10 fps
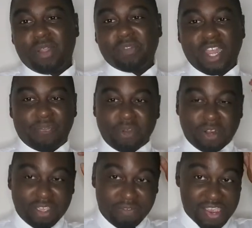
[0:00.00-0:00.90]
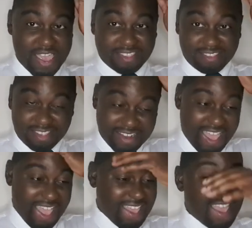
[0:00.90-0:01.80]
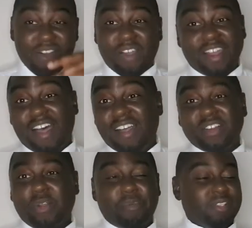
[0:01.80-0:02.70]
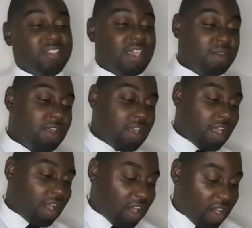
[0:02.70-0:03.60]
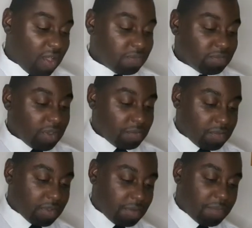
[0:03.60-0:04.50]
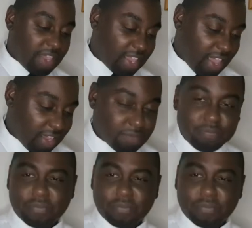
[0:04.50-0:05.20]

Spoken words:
I'm definitely reacting to that 100%. But yeah.